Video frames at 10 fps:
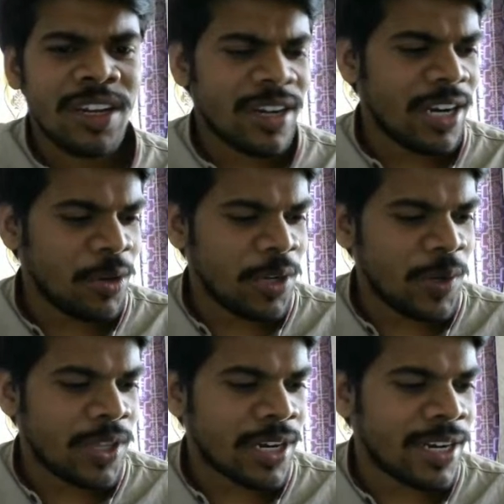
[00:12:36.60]
Try to
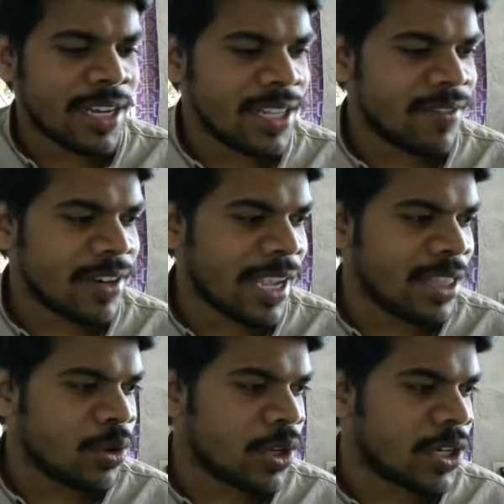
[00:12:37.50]
give the right answer for
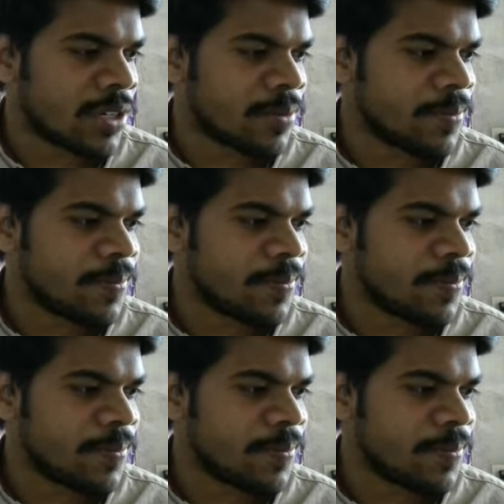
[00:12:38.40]
ninth question.